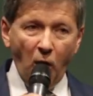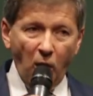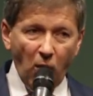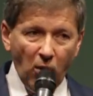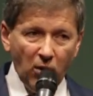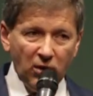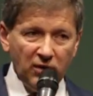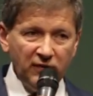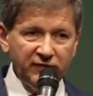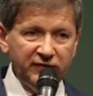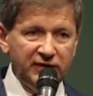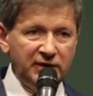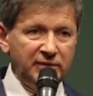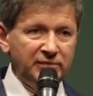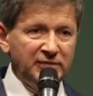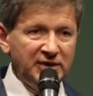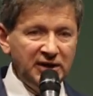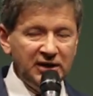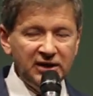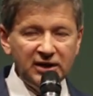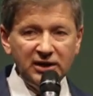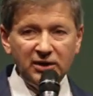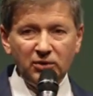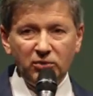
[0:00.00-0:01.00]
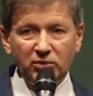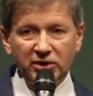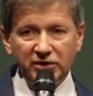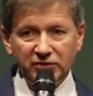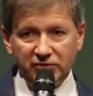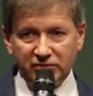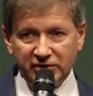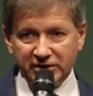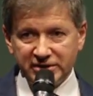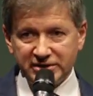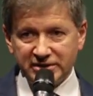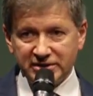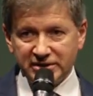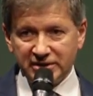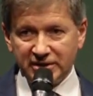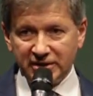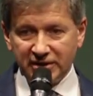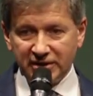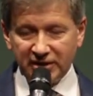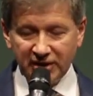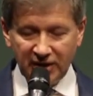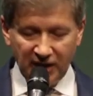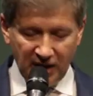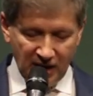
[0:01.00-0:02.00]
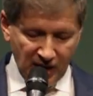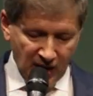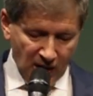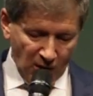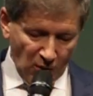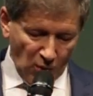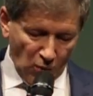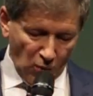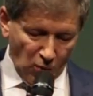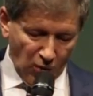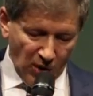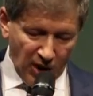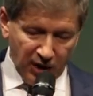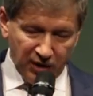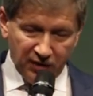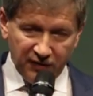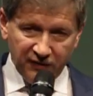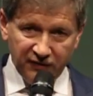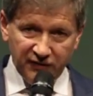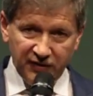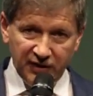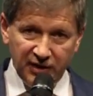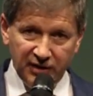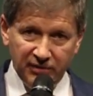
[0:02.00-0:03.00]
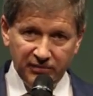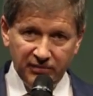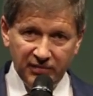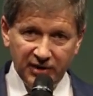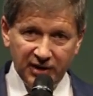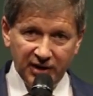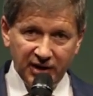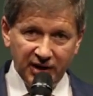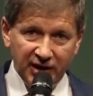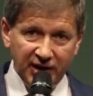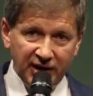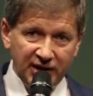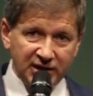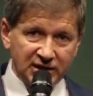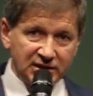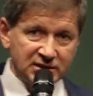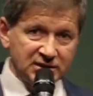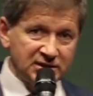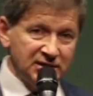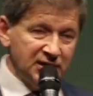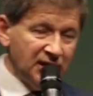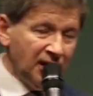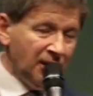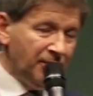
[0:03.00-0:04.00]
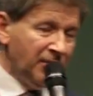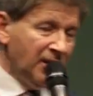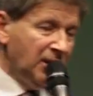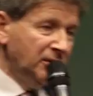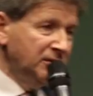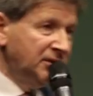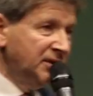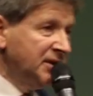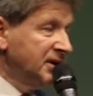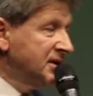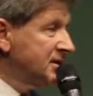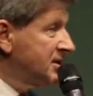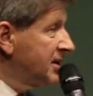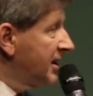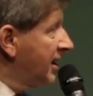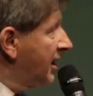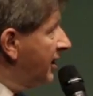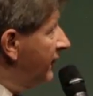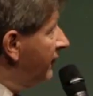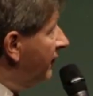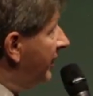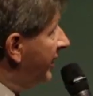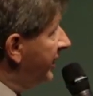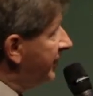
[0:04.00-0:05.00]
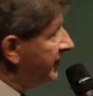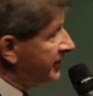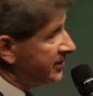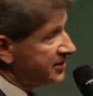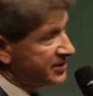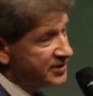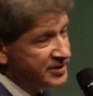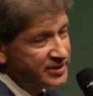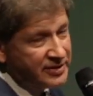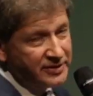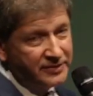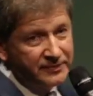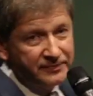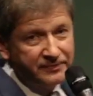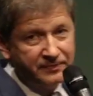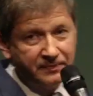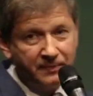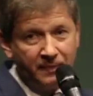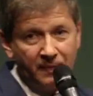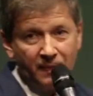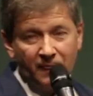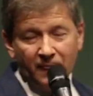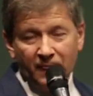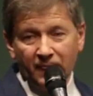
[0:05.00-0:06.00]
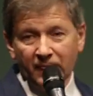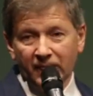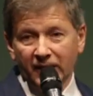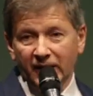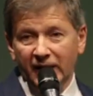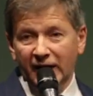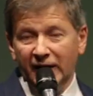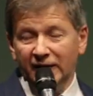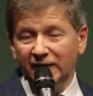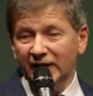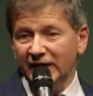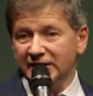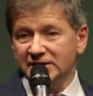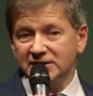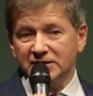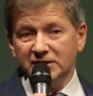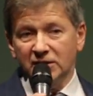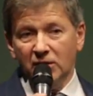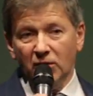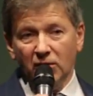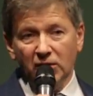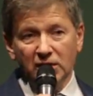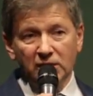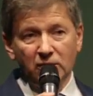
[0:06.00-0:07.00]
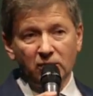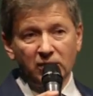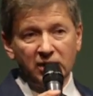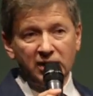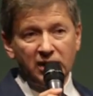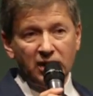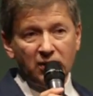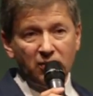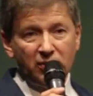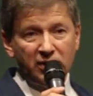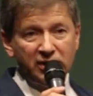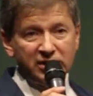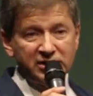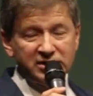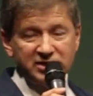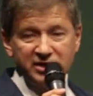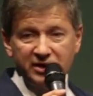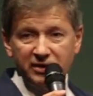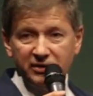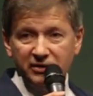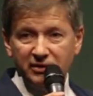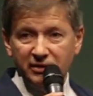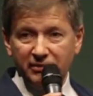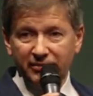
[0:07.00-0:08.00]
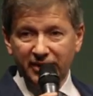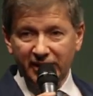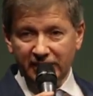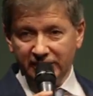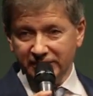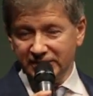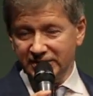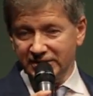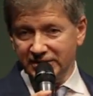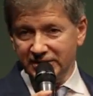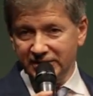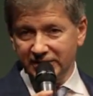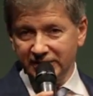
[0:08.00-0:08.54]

all of them dealing with risk. One of them is about Zika virus. And that's the only one I want to tell you about.